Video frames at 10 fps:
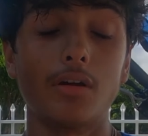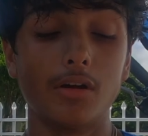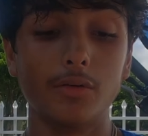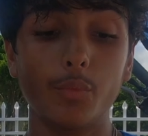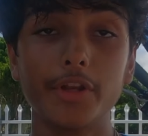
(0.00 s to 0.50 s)

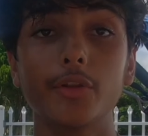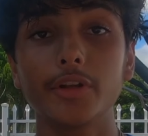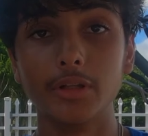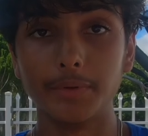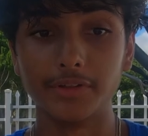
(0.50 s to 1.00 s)
on
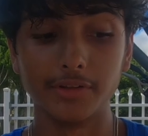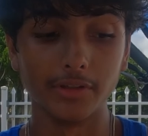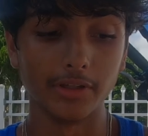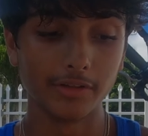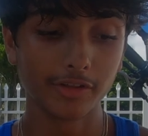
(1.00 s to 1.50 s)
windowing the
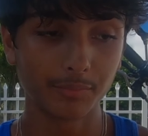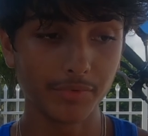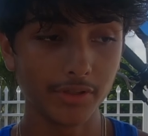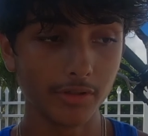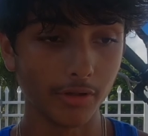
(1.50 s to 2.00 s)
piston. It took
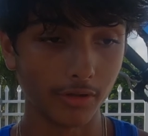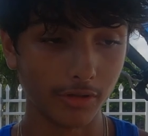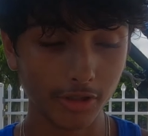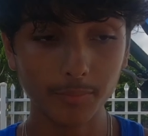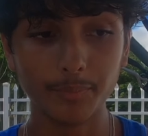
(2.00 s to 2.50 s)
me a
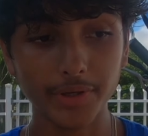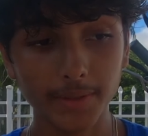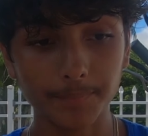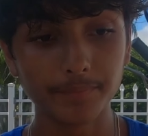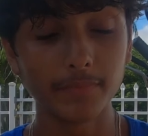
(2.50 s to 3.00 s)
good
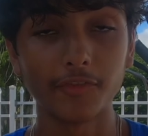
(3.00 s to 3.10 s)
bit.